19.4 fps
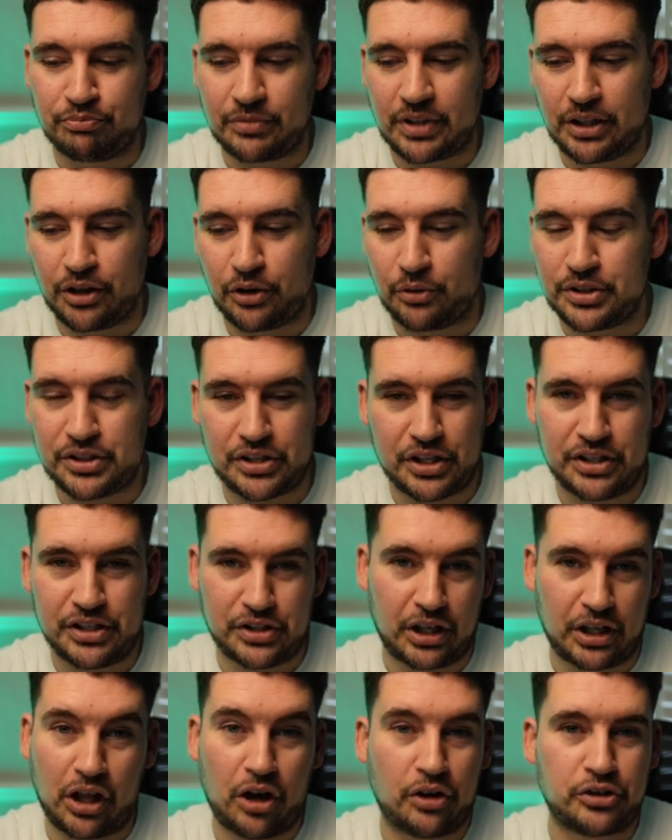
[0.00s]
It's
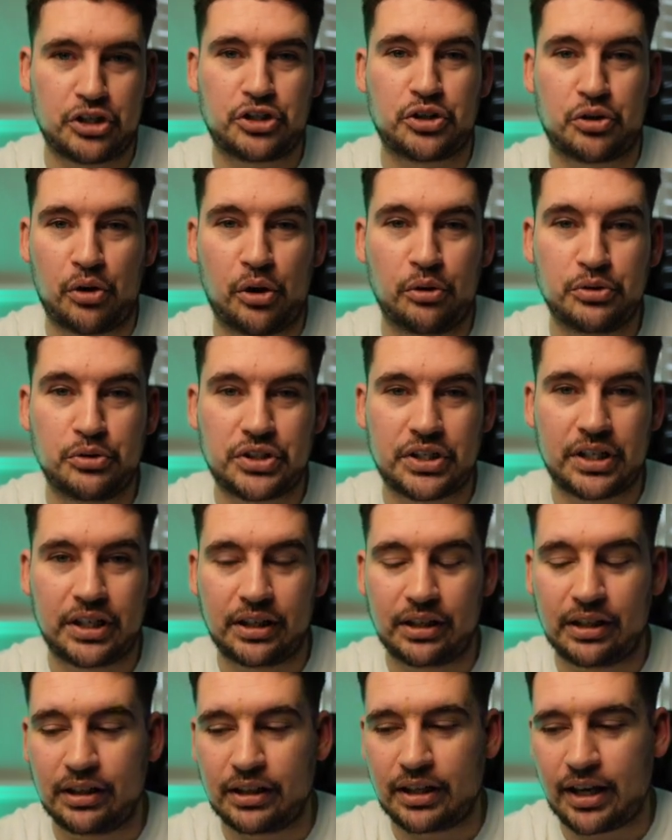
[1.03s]
the largest
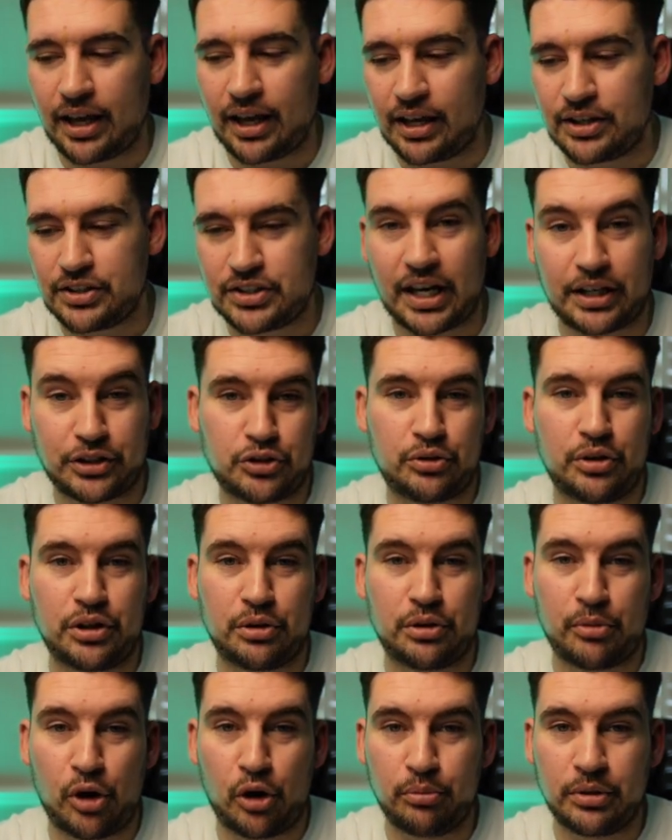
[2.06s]
grossing sector at
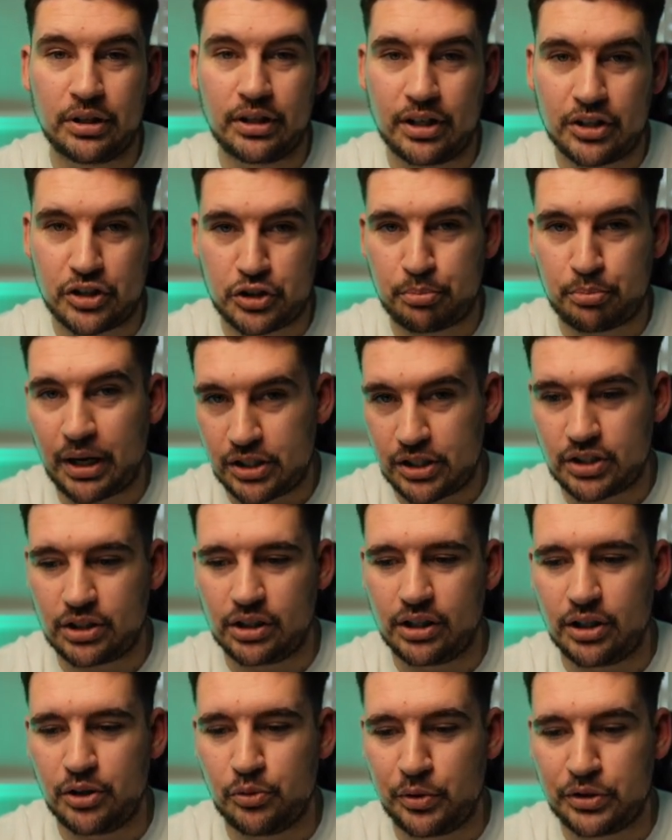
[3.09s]
the moment,
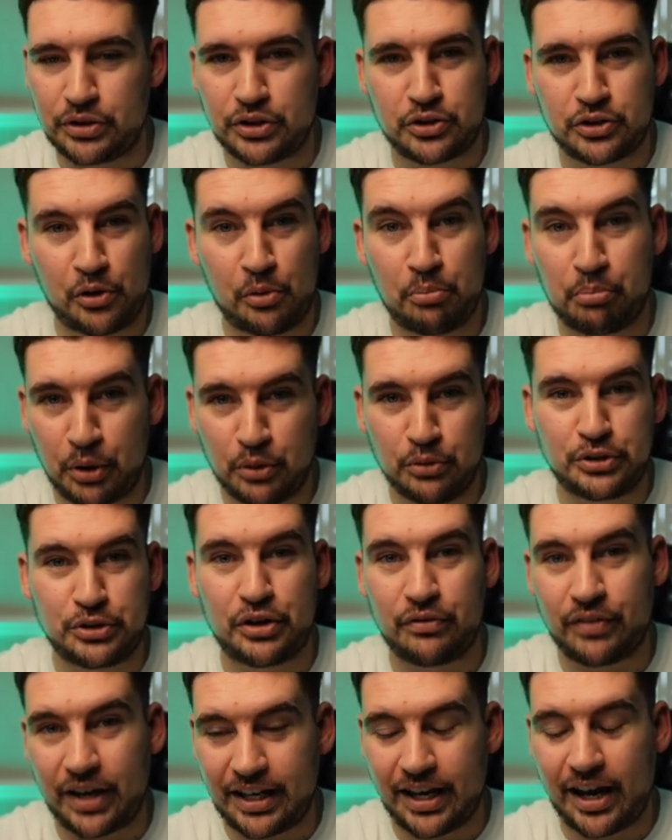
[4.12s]
especially with the sort of boost
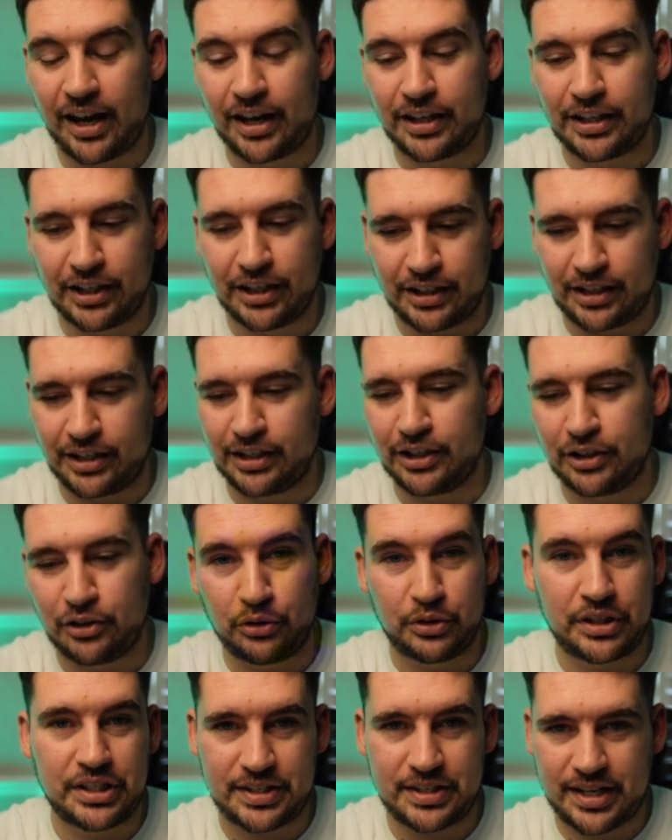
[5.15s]
of AI and all
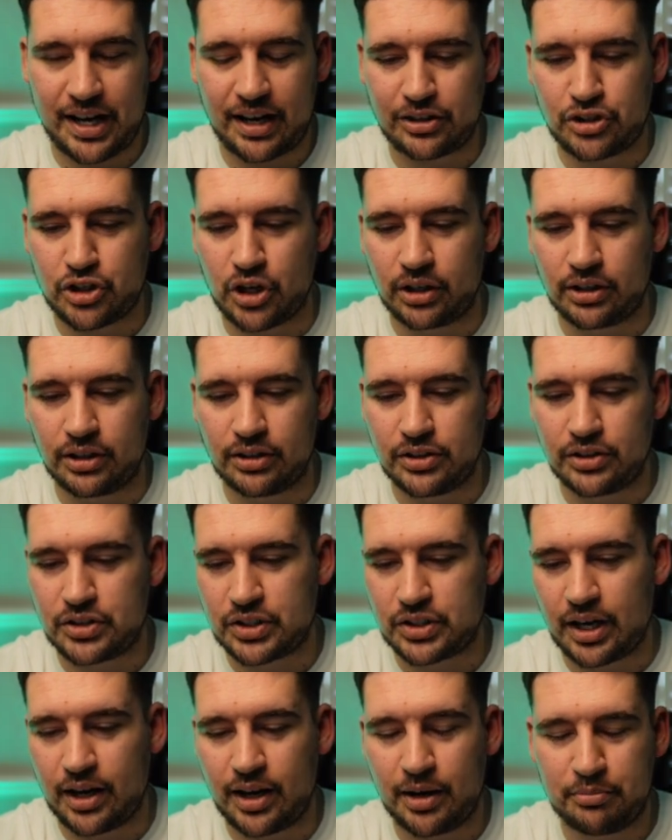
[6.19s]
these tech
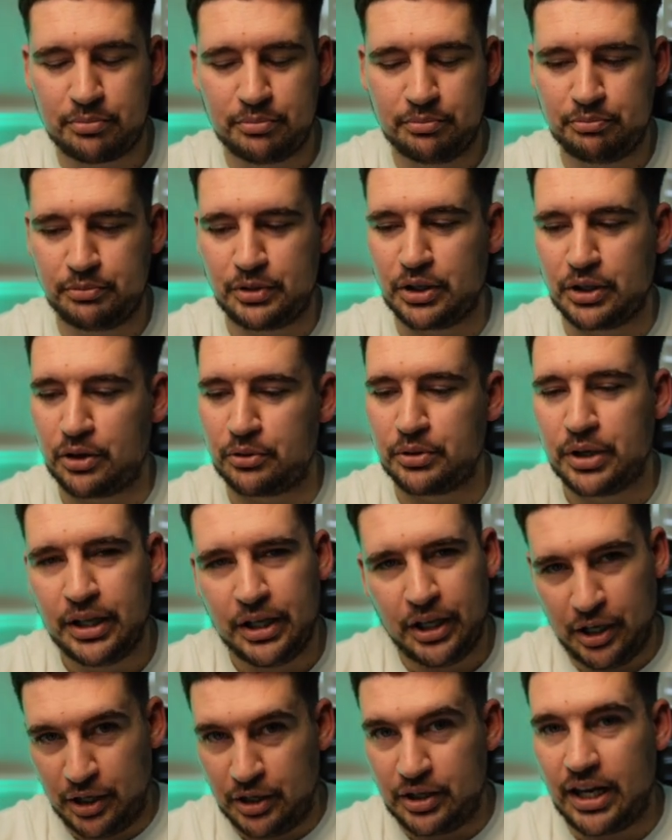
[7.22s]
giants,
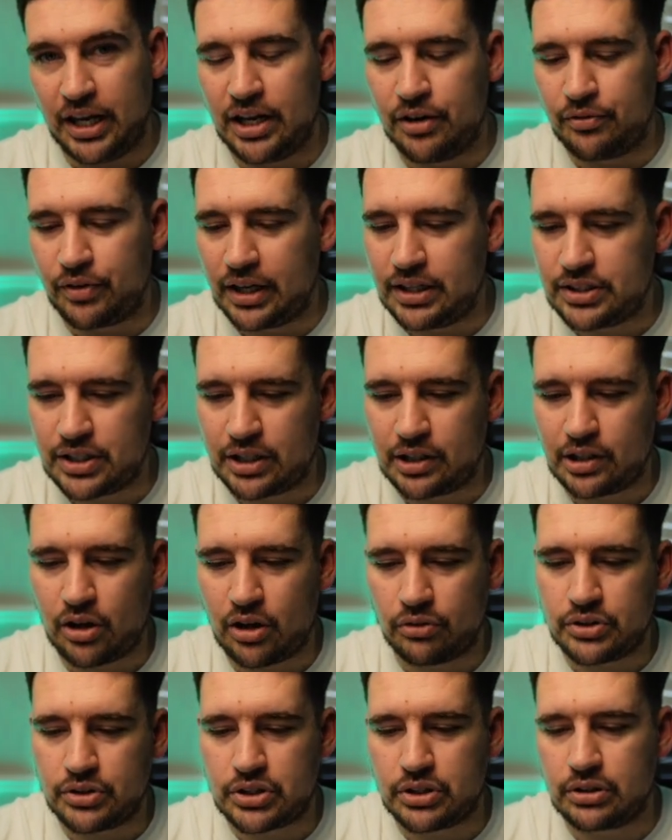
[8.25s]
innovating
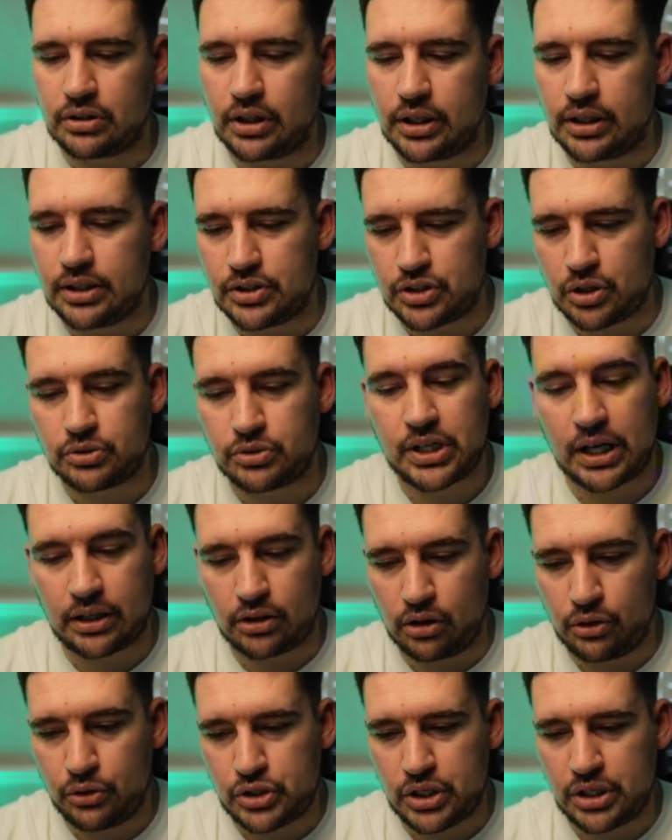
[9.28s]
constantly. So
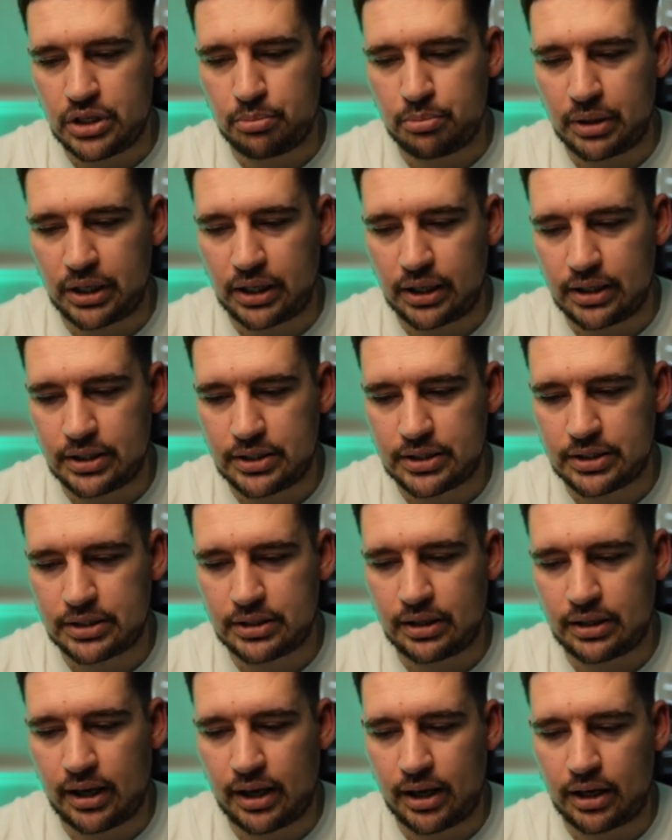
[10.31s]
technology the biggest,
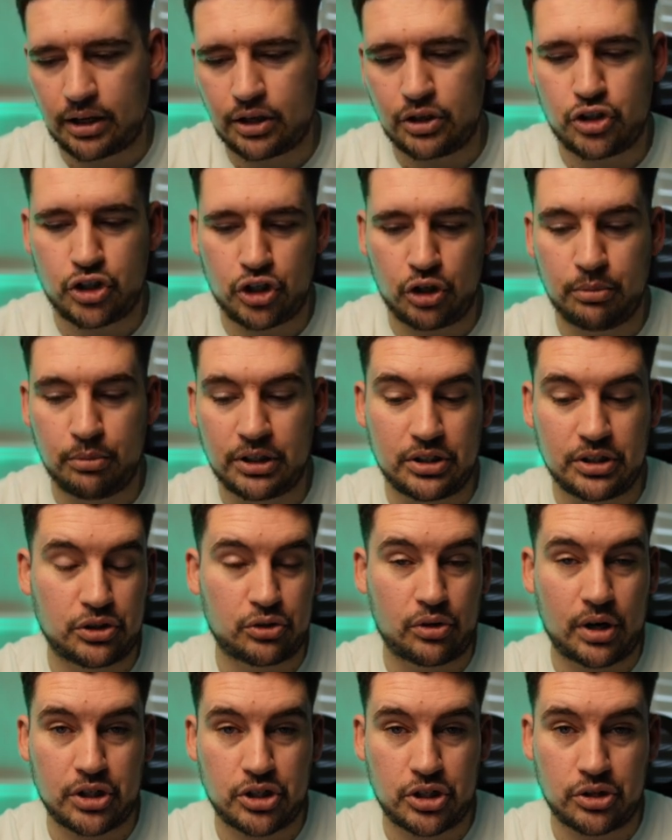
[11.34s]
consumer
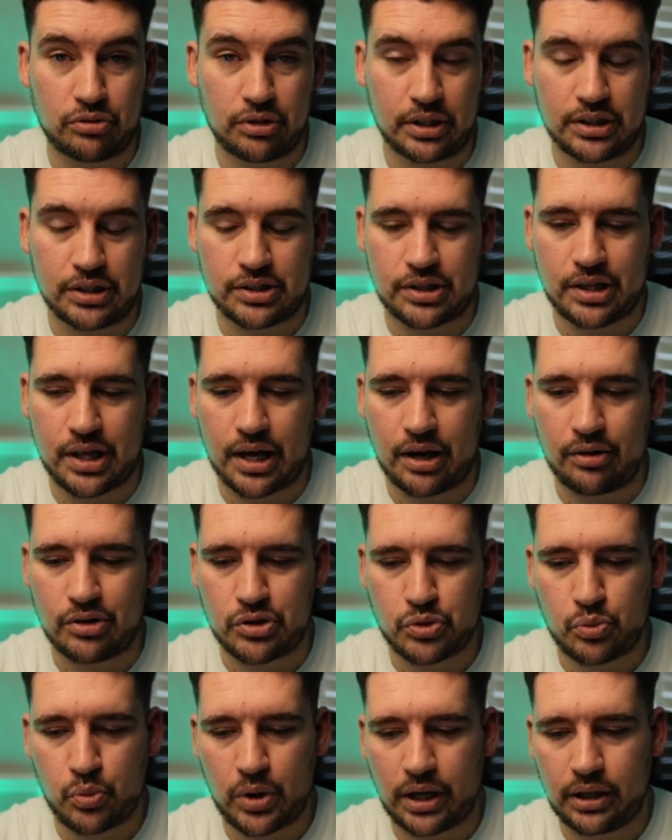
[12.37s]
discretionaries there
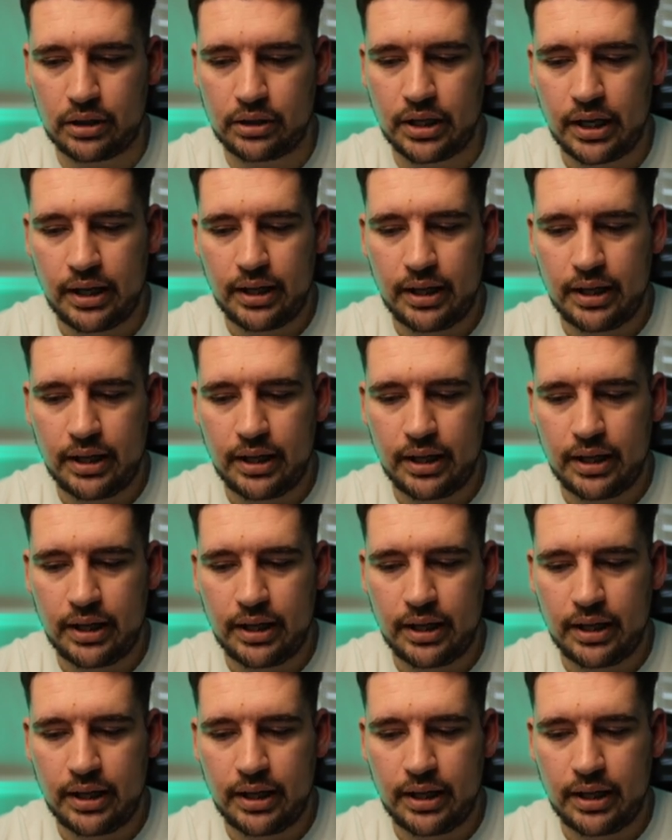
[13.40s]
as well,